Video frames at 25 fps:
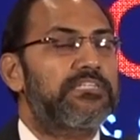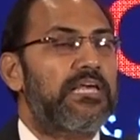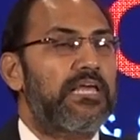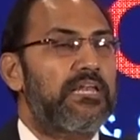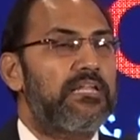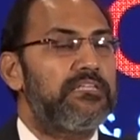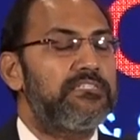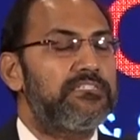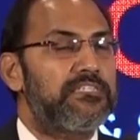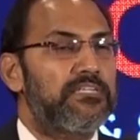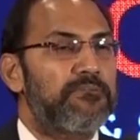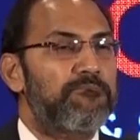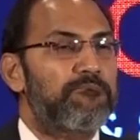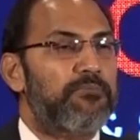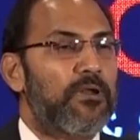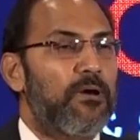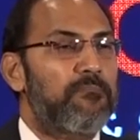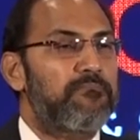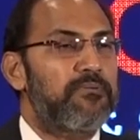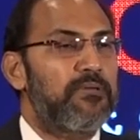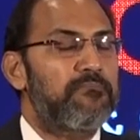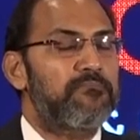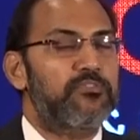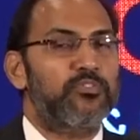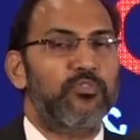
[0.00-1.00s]
challenging
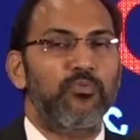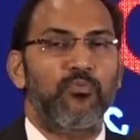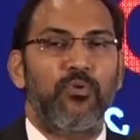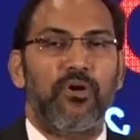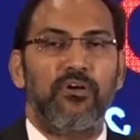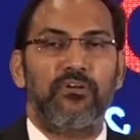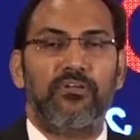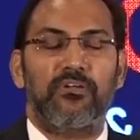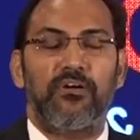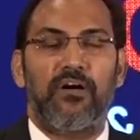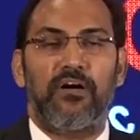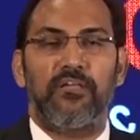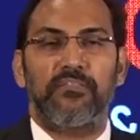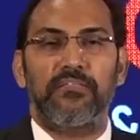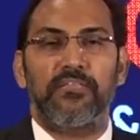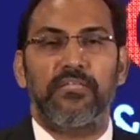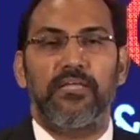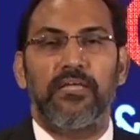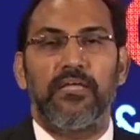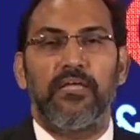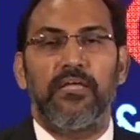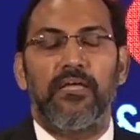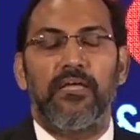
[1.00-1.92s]
problems to work on.